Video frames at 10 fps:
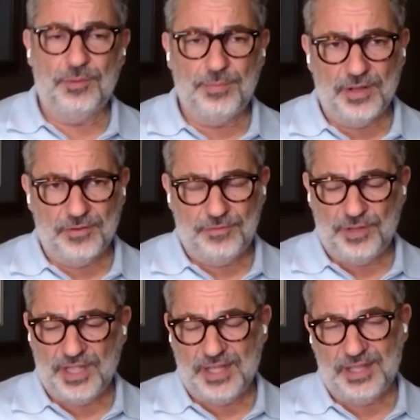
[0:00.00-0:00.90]
above.
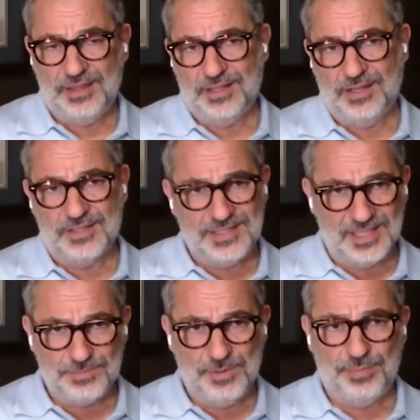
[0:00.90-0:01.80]
We had
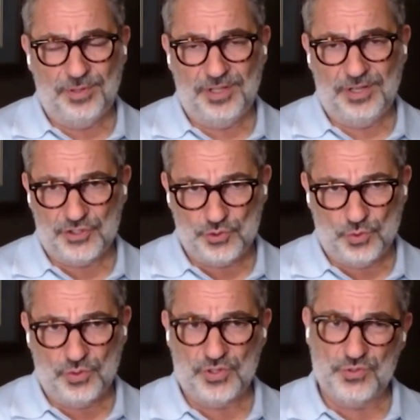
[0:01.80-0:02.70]
salespeople in our
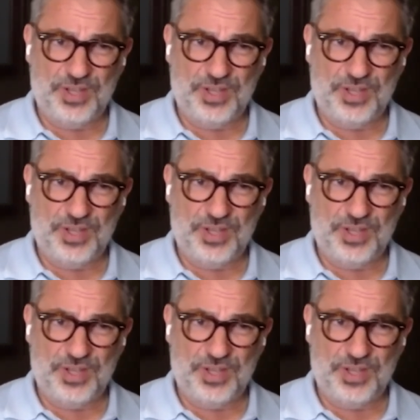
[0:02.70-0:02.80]
stores.